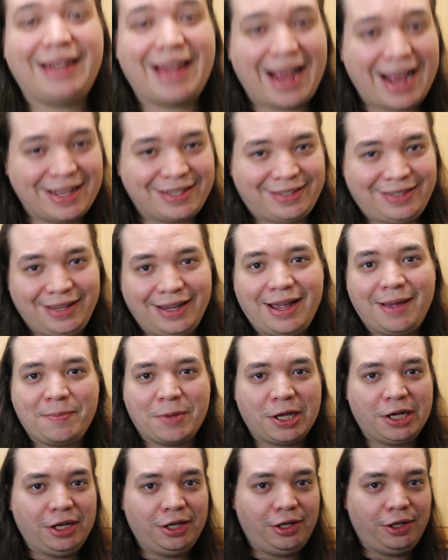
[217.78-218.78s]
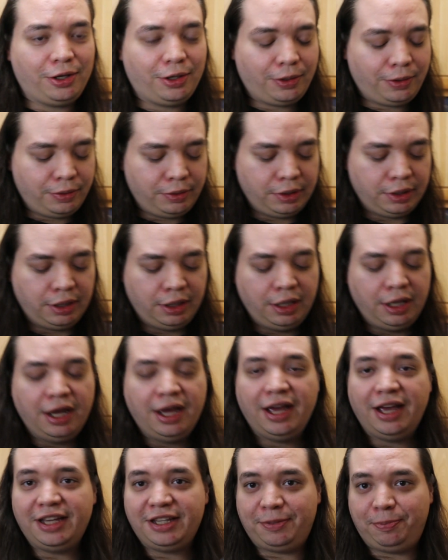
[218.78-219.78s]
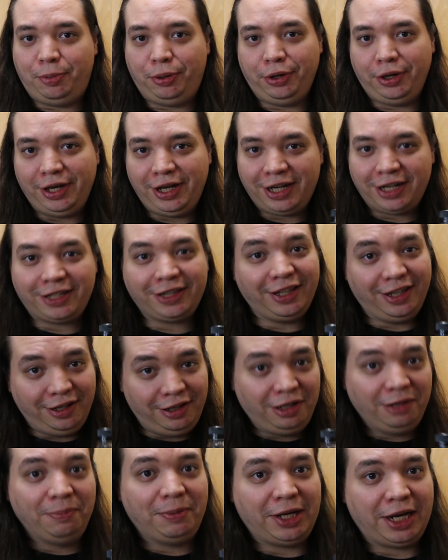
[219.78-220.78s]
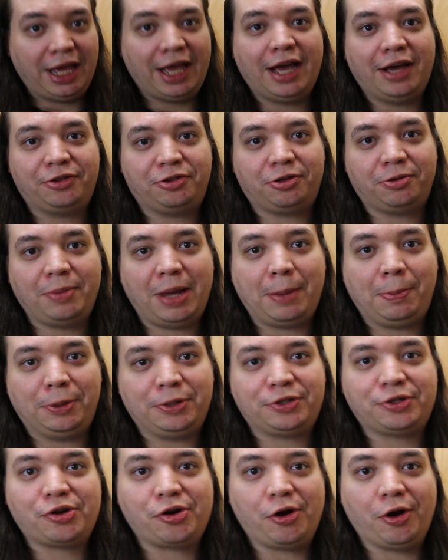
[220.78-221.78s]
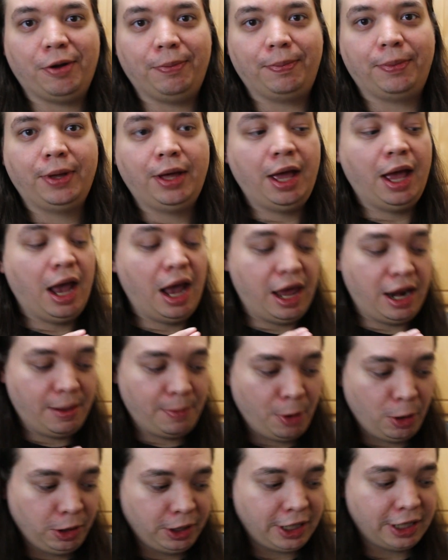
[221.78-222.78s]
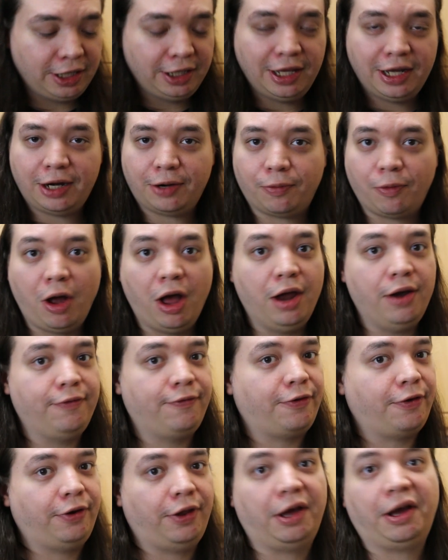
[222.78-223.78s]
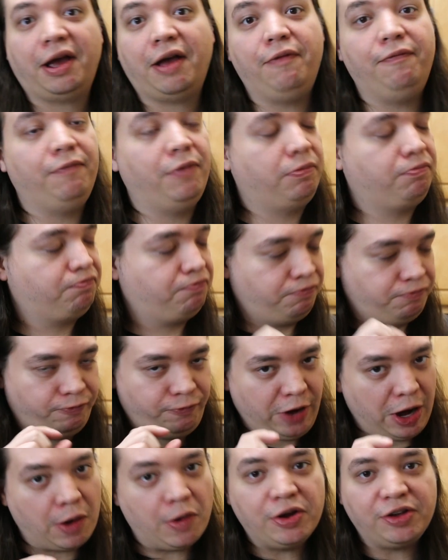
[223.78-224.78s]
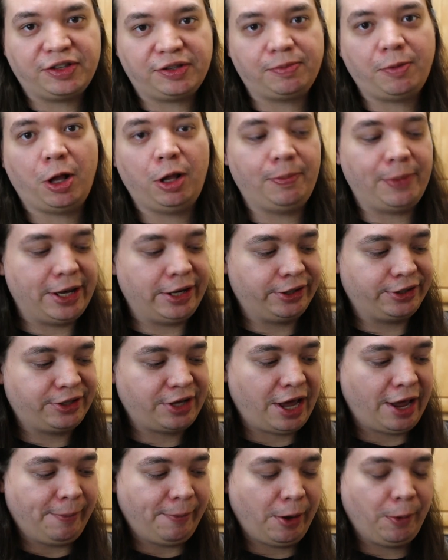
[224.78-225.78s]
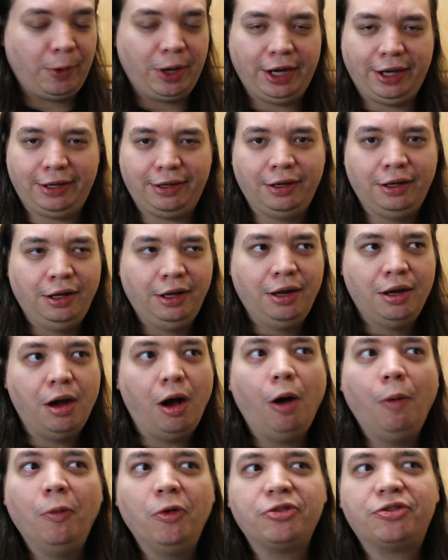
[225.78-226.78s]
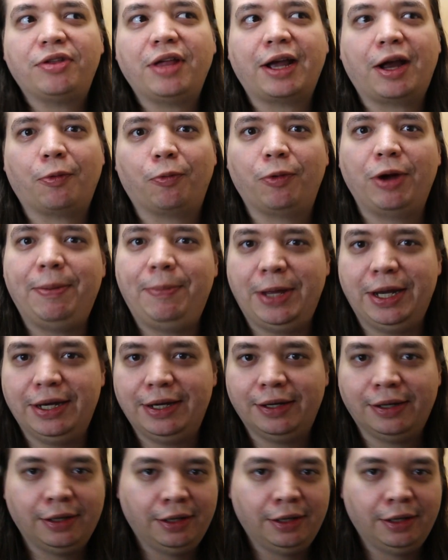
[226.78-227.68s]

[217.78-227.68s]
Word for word: last thing I'm gonna do is put in a little bit of extra maple syrup. And I'm only gonna let it run for like a very small amount of time. I want almost like a ribbon.